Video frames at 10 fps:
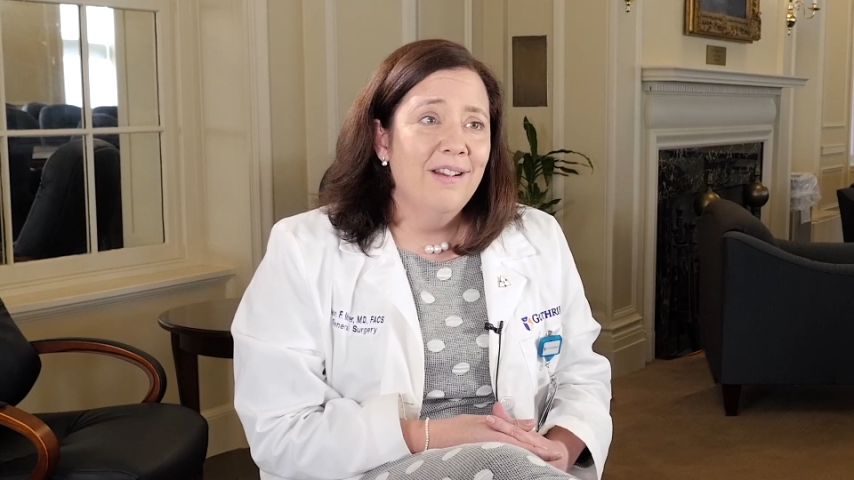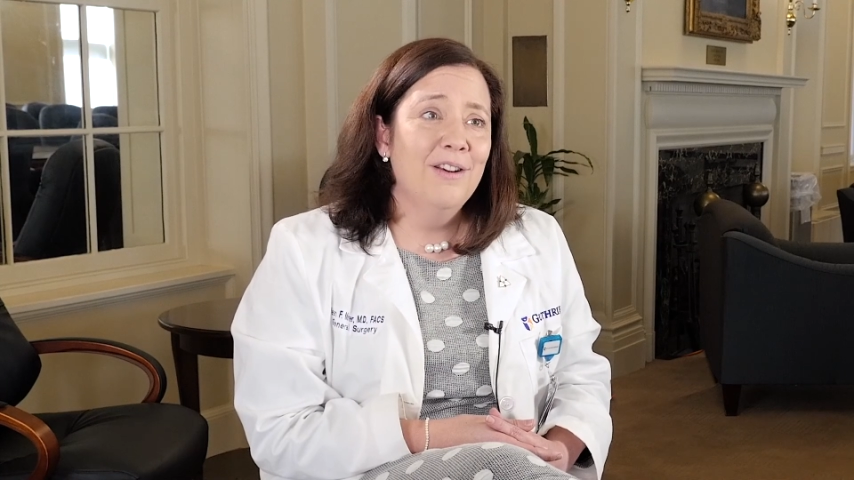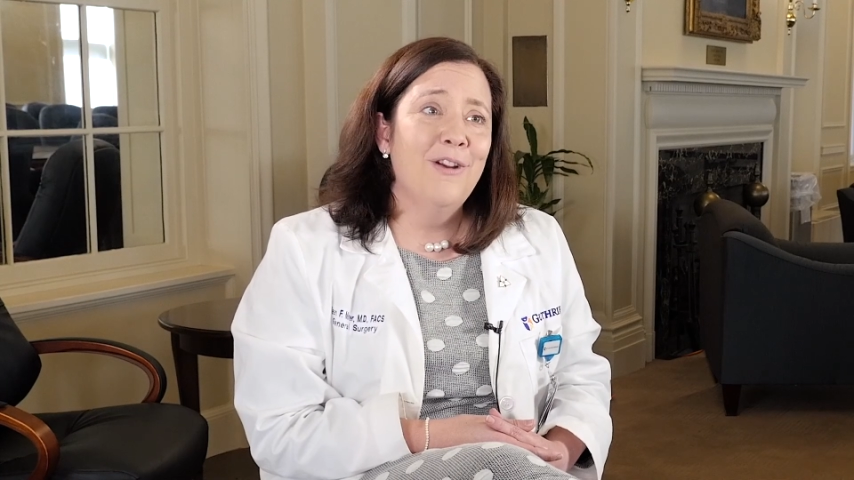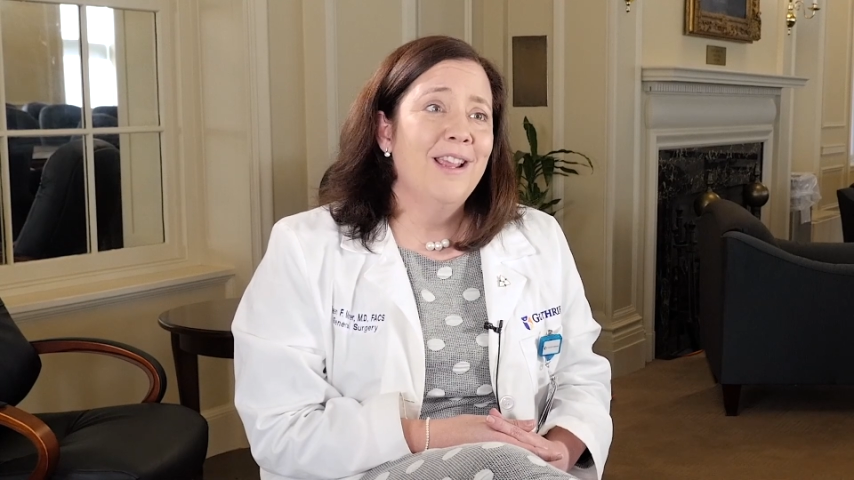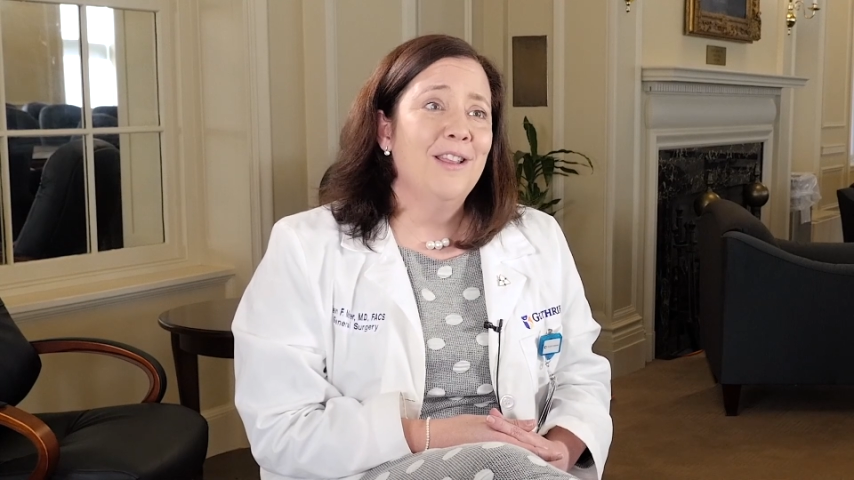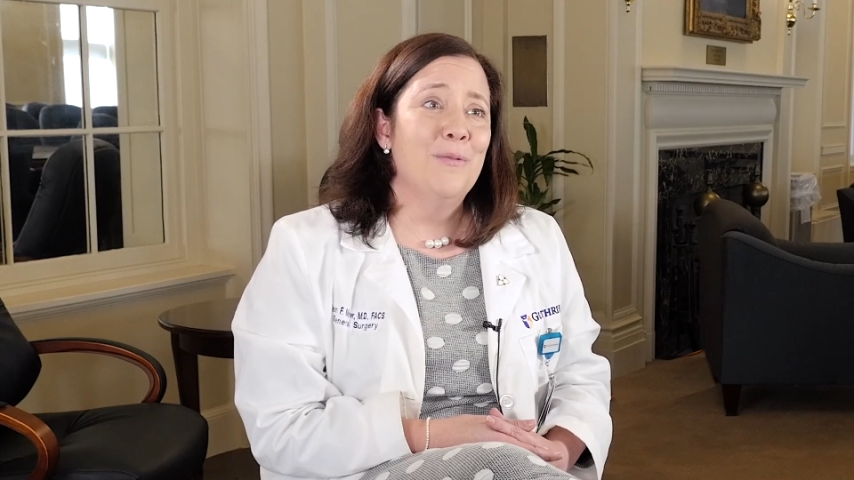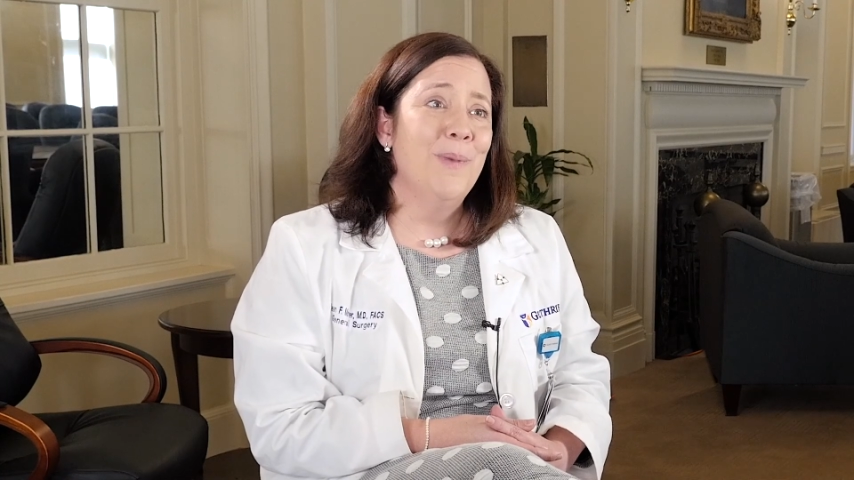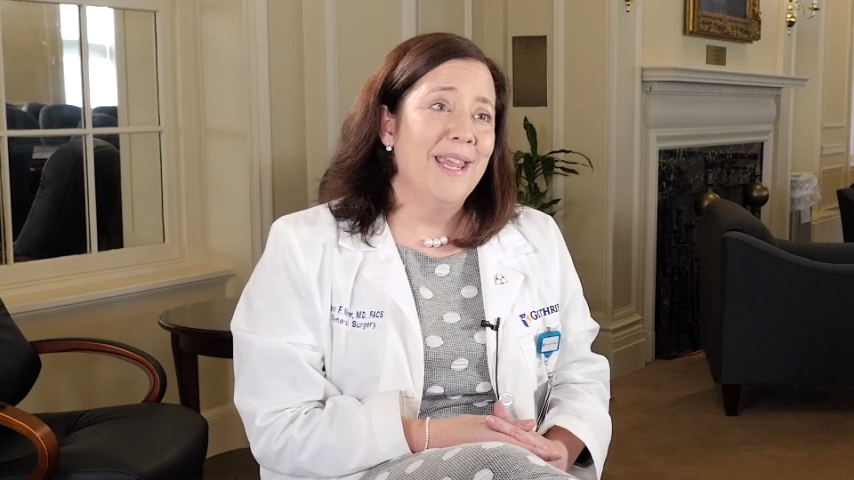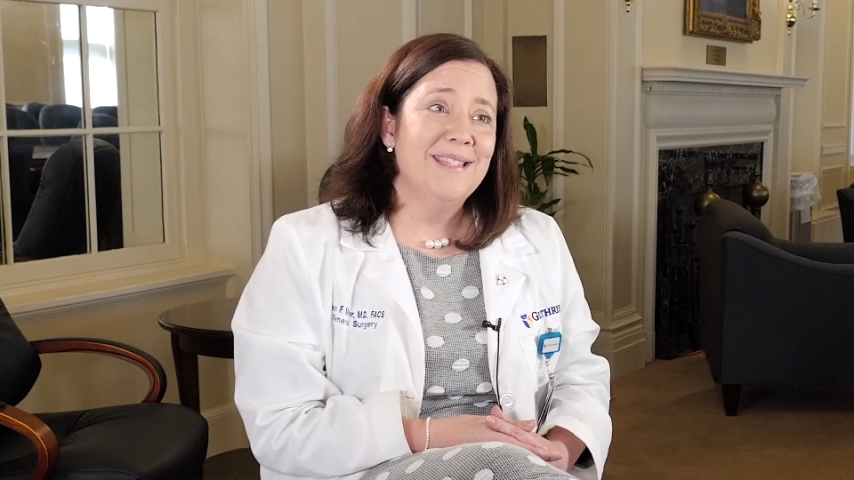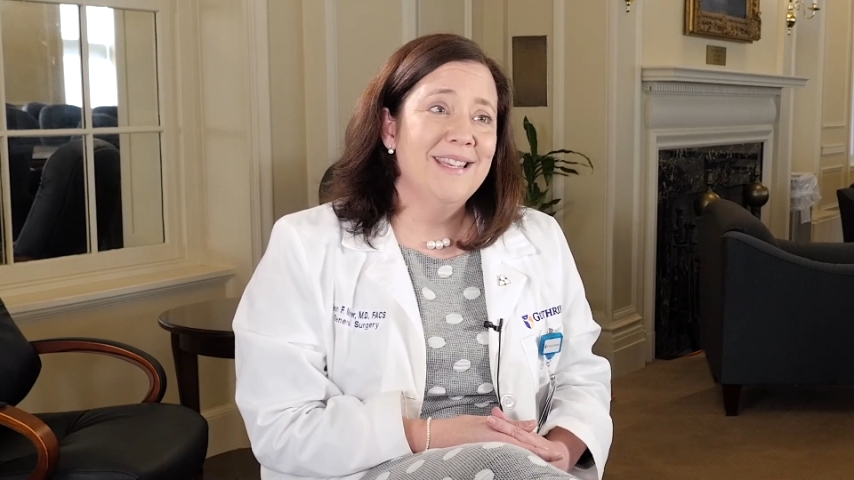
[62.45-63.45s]
on a regular
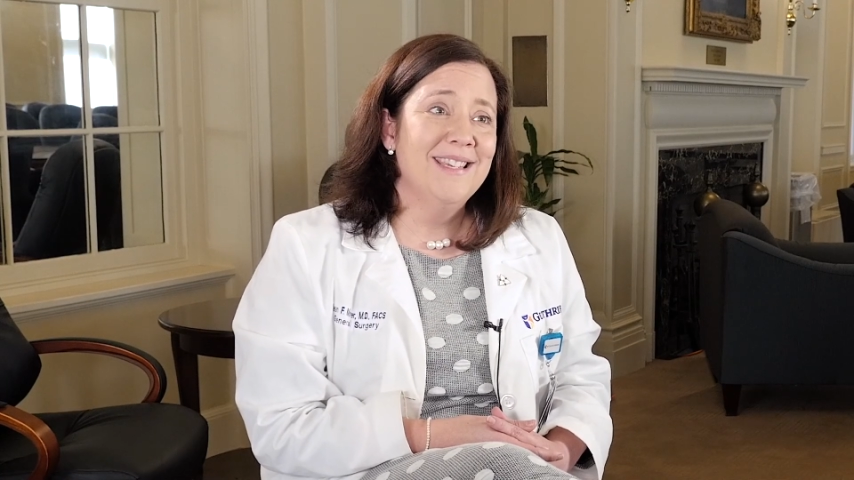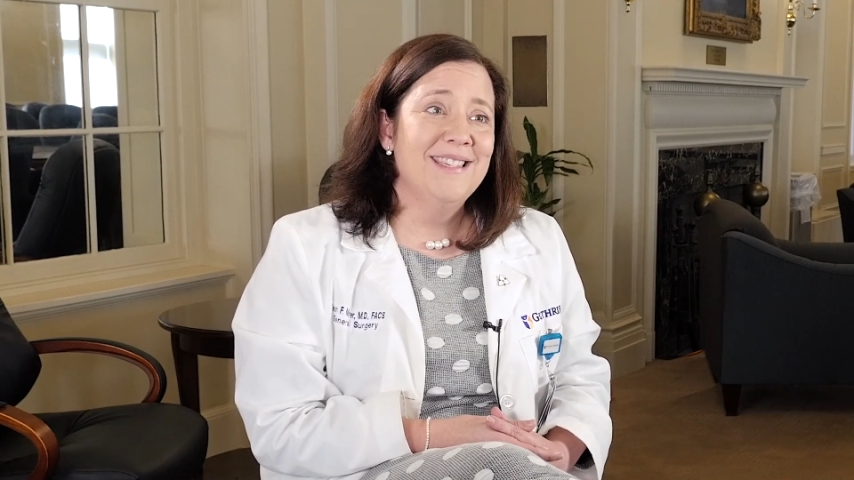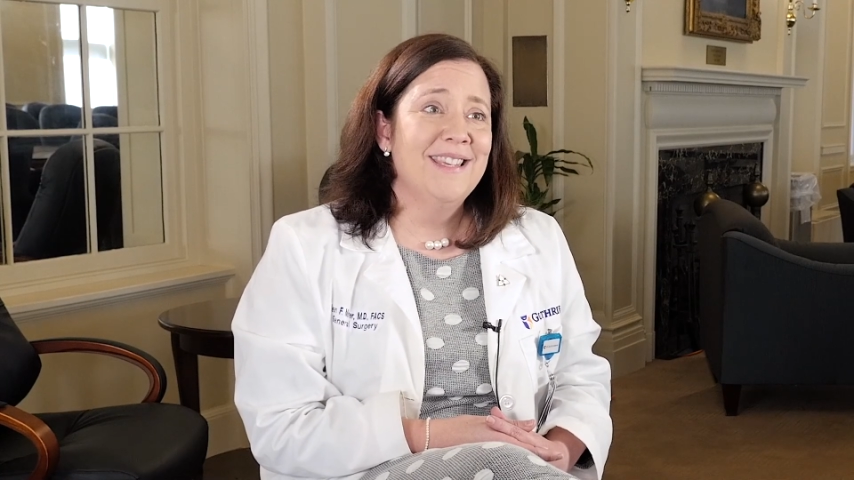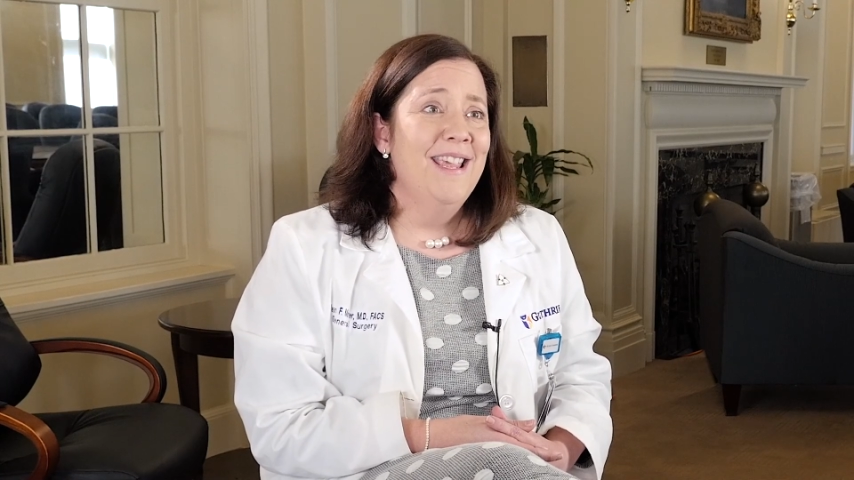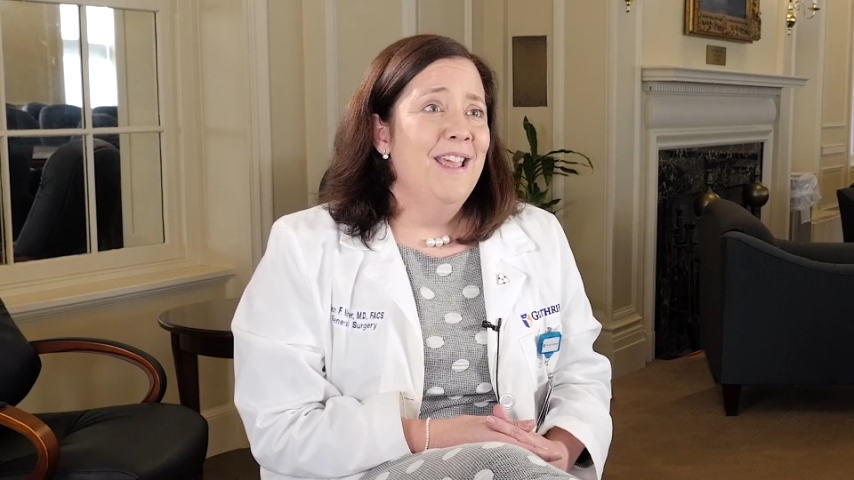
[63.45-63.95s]
basis